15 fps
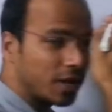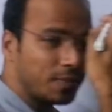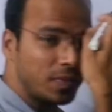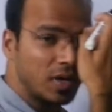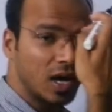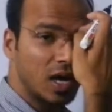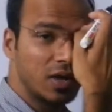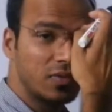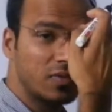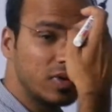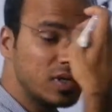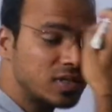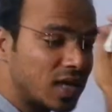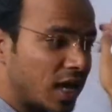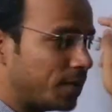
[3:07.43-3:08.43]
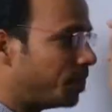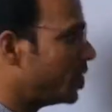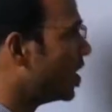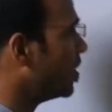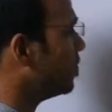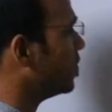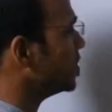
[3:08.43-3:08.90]
IP
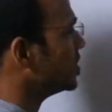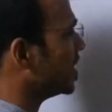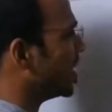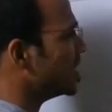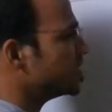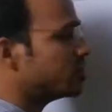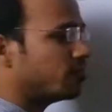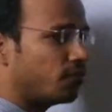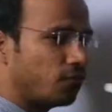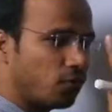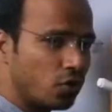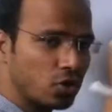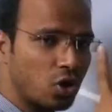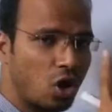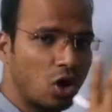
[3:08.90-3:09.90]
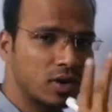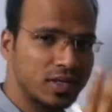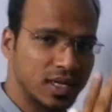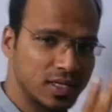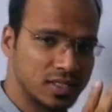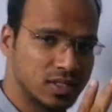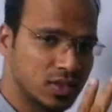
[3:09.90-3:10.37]
address has four
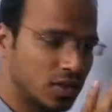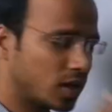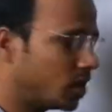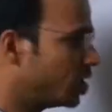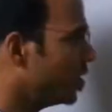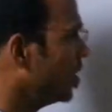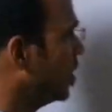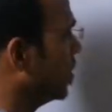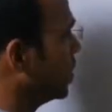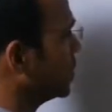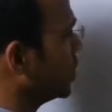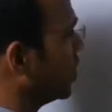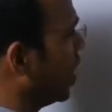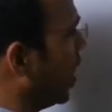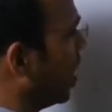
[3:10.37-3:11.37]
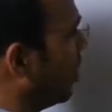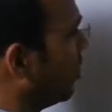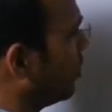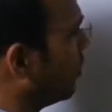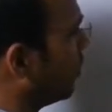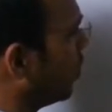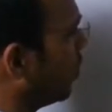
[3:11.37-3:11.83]
octets. Okay, so you have
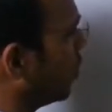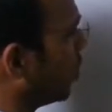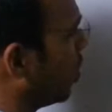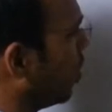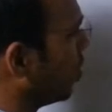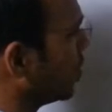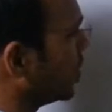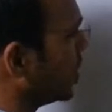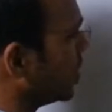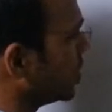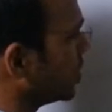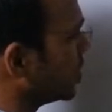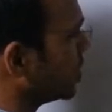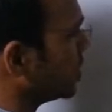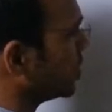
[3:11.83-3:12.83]
four octets.